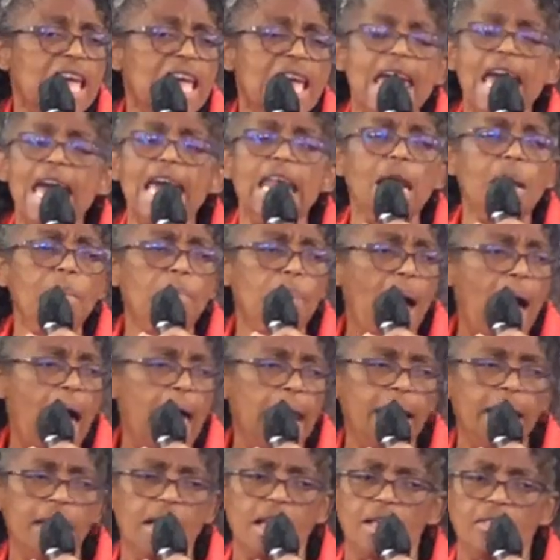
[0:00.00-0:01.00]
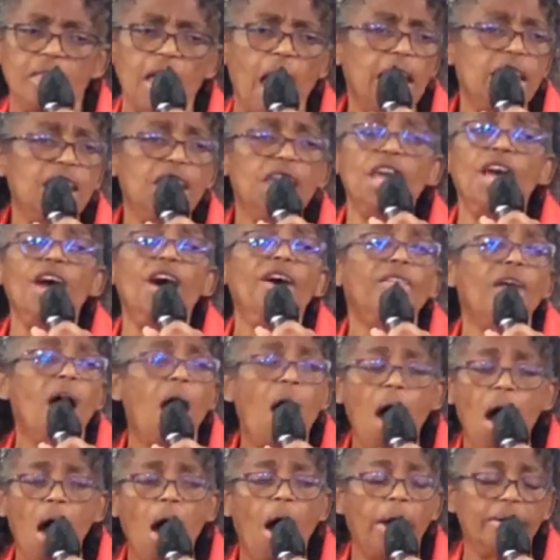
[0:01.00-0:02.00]
anybody that yields their
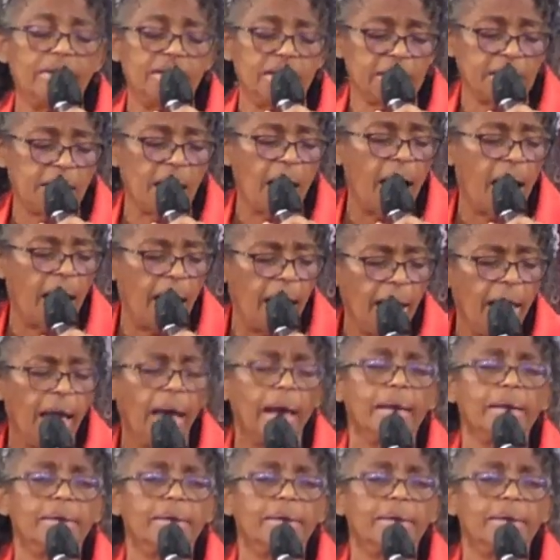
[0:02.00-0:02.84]
heart to God,